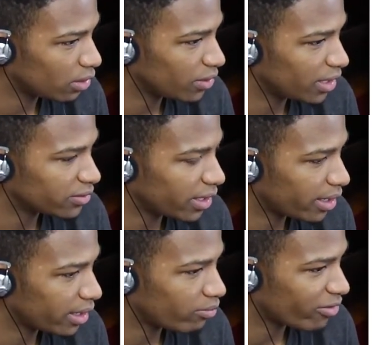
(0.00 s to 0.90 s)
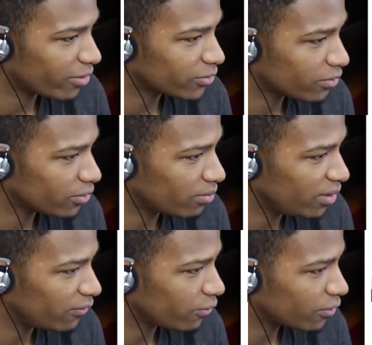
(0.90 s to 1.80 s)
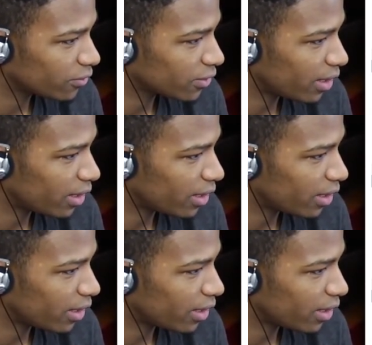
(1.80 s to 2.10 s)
load the internet and browser the Miiverse?